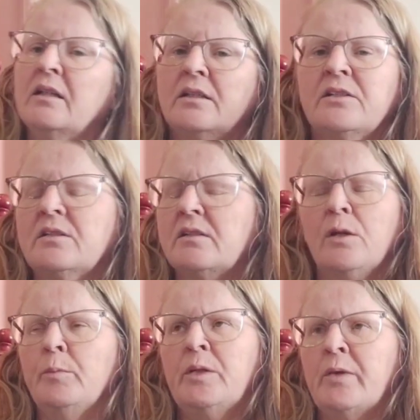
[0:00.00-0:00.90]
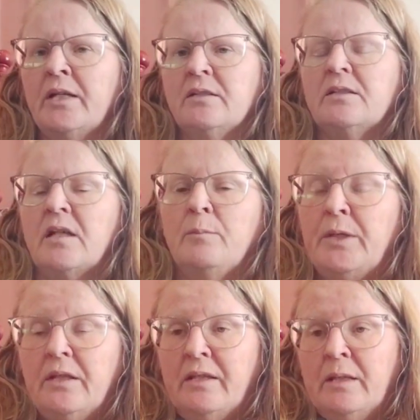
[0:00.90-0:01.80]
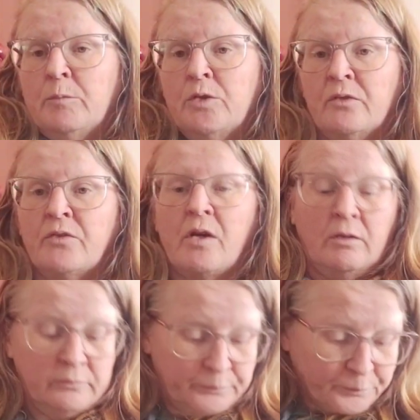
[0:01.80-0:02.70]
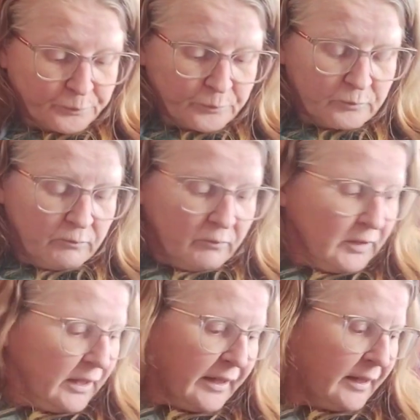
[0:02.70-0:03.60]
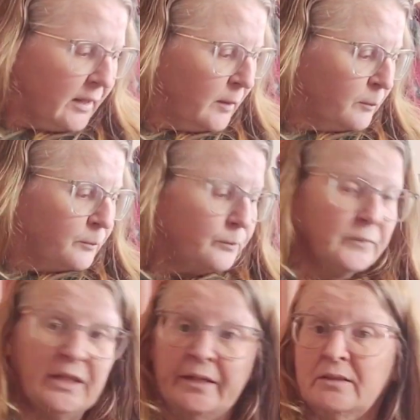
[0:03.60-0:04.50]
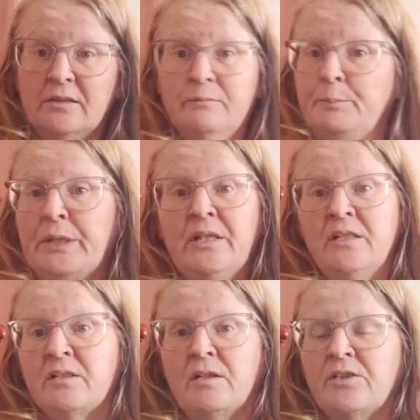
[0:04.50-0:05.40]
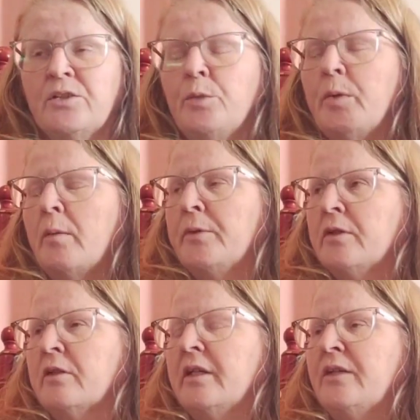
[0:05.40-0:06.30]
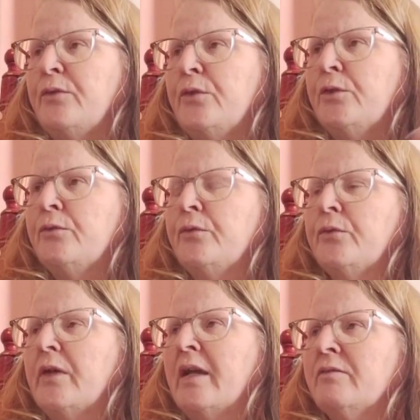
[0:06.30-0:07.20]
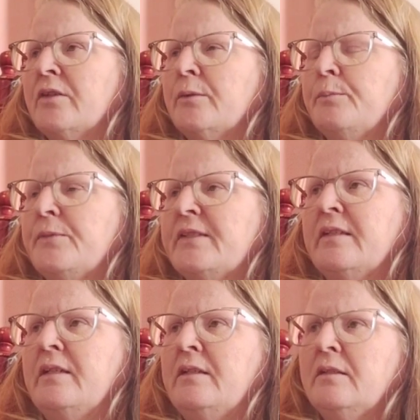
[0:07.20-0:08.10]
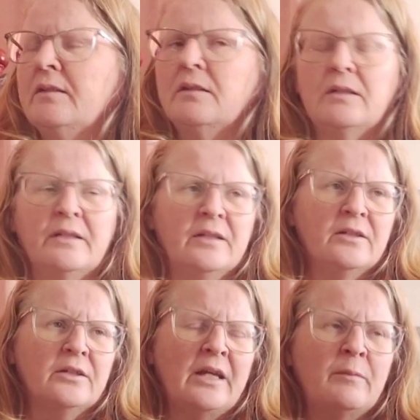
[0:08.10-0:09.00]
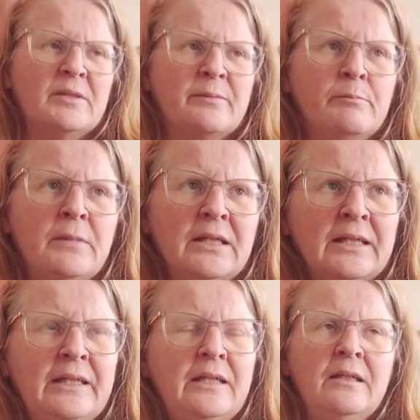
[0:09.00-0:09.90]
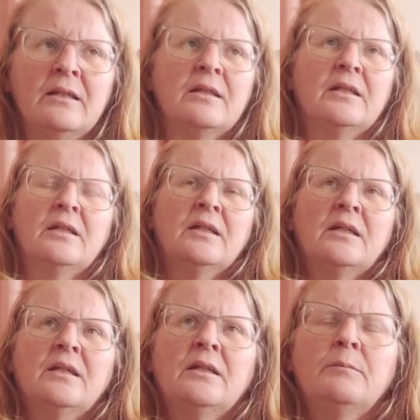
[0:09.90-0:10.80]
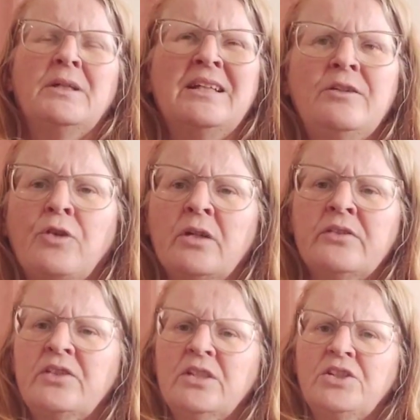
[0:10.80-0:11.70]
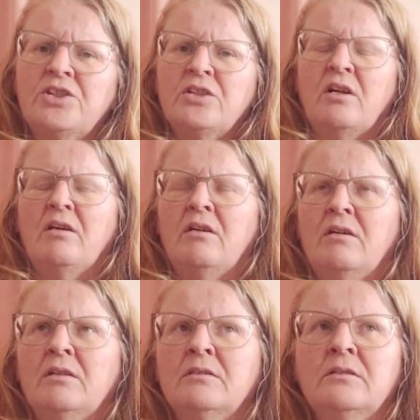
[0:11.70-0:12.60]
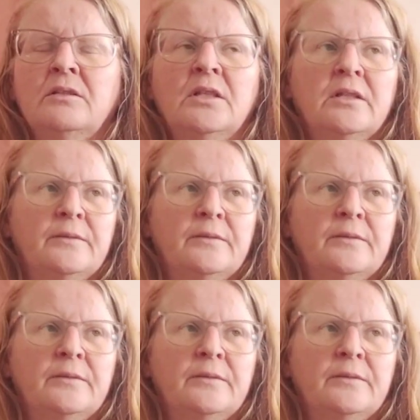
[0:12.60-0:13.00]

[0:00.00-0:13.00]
There's so many ways a bee theme could have gone. Like, bees are so popular. If you've ever seen, I think her name is Millie Cross Stitch on